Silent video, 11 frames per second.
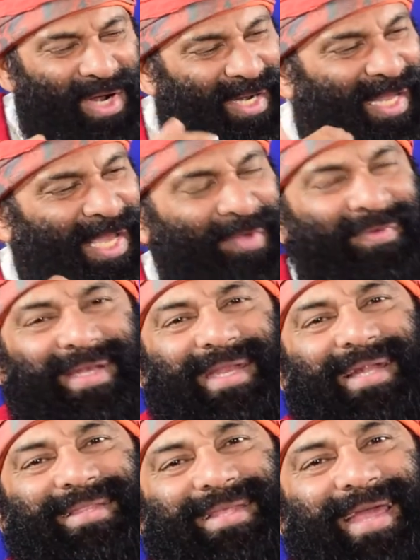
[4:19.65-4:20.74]
Leave it
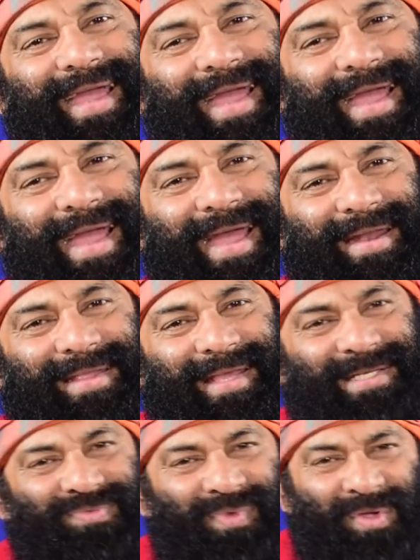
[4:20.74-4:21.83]
at there.
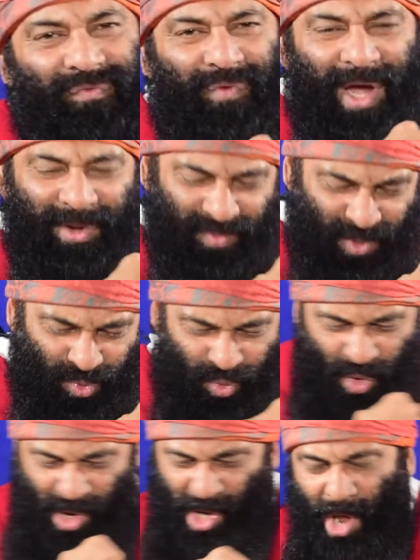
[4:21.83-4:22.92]
Yes, we fight, we
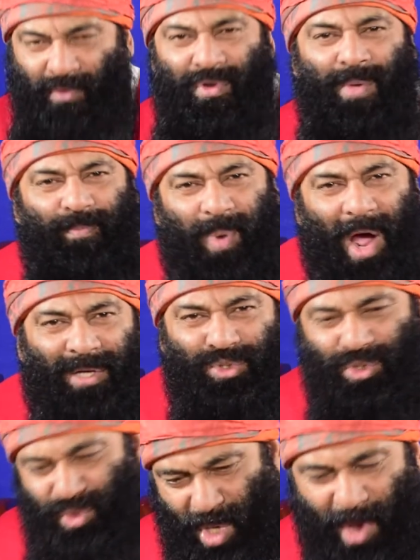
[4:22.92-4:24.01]
throw heavy
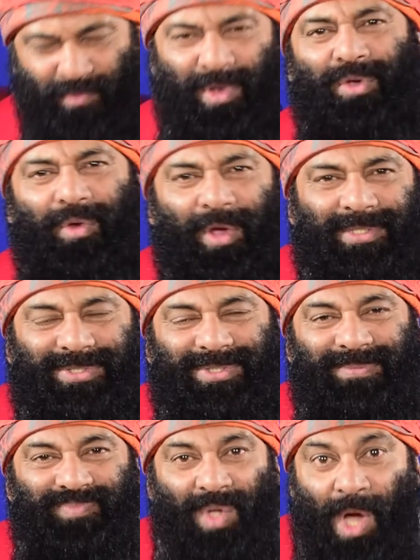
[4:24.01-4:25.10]
punches, heavy
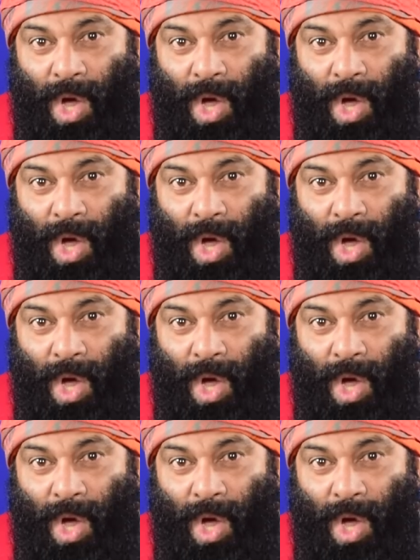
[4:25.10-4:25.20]
kicks.